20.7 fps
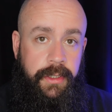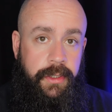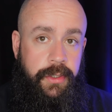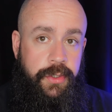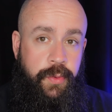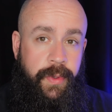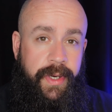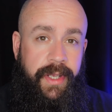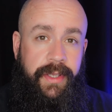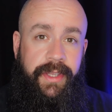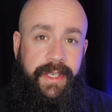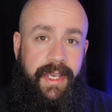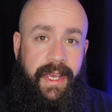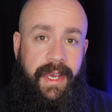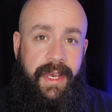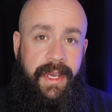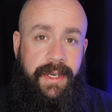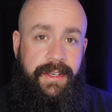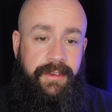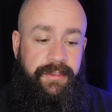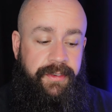so when I click
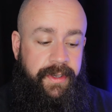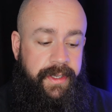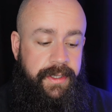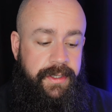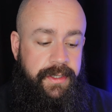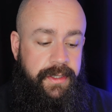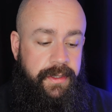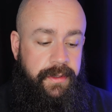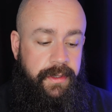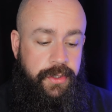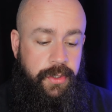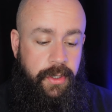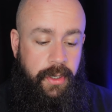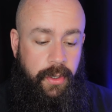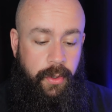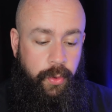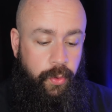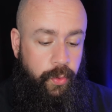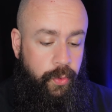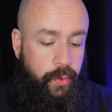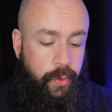add device, it's got a
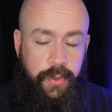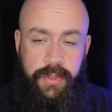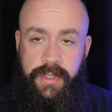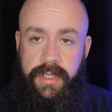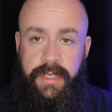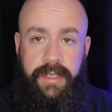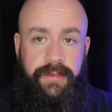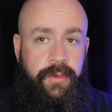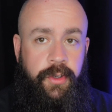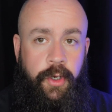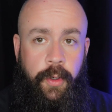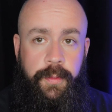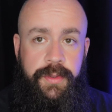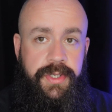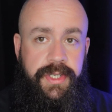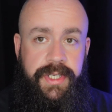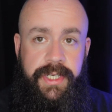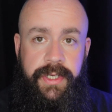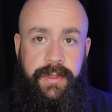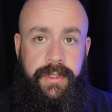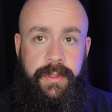whole host of different
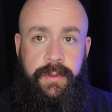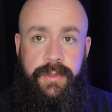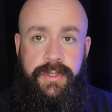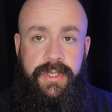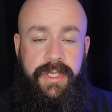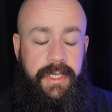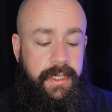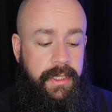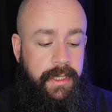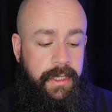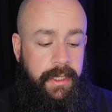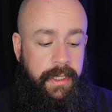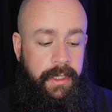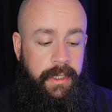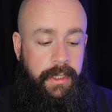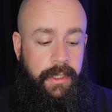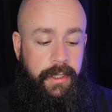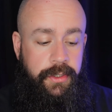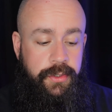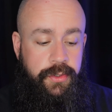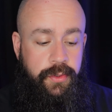options here that you'll see.
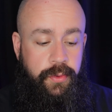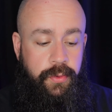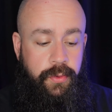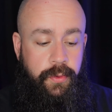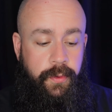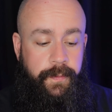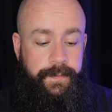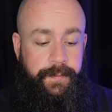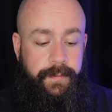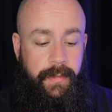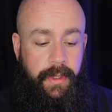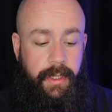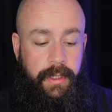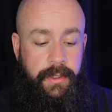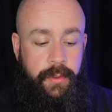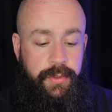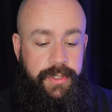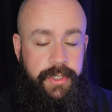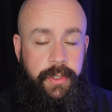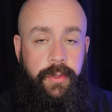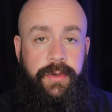So
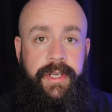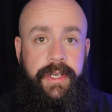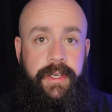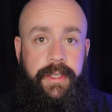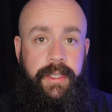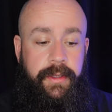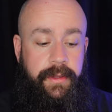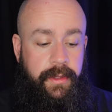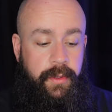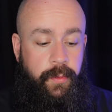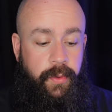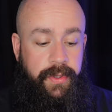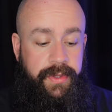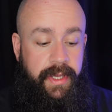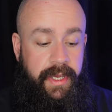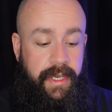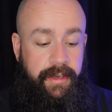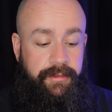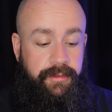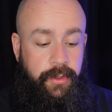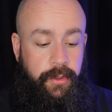you'll see on here that the one that
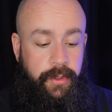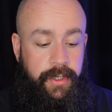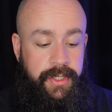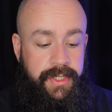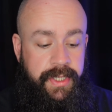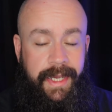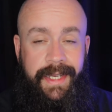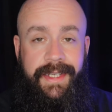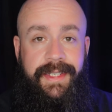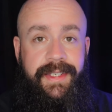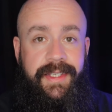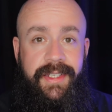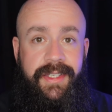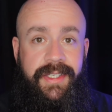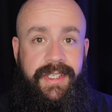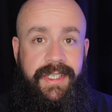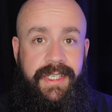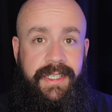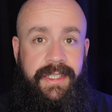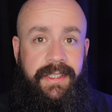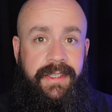I've got is the
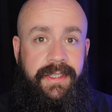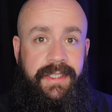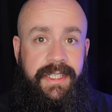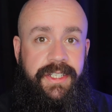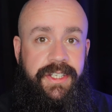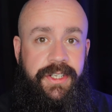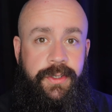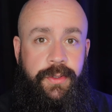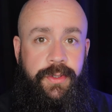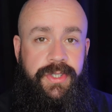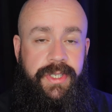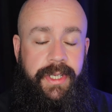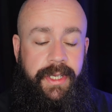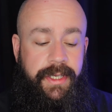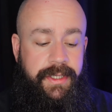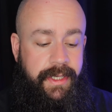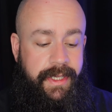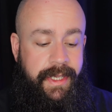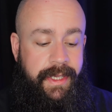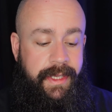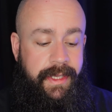
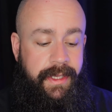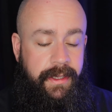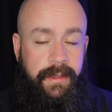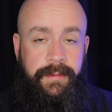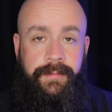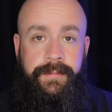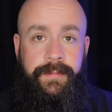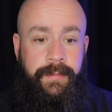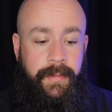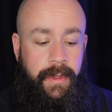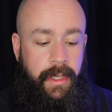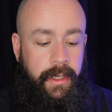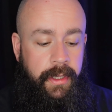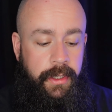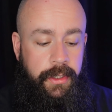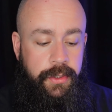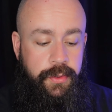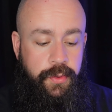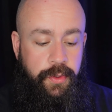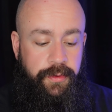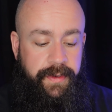ITC-306A.
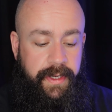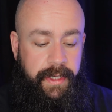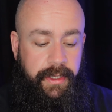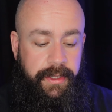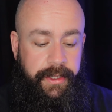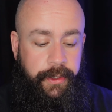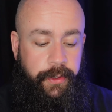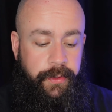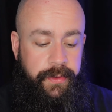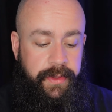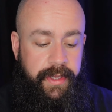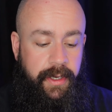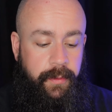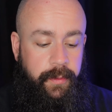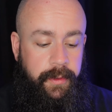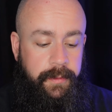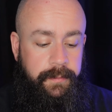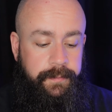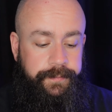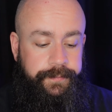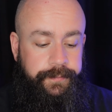So if I click on that
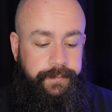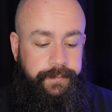one,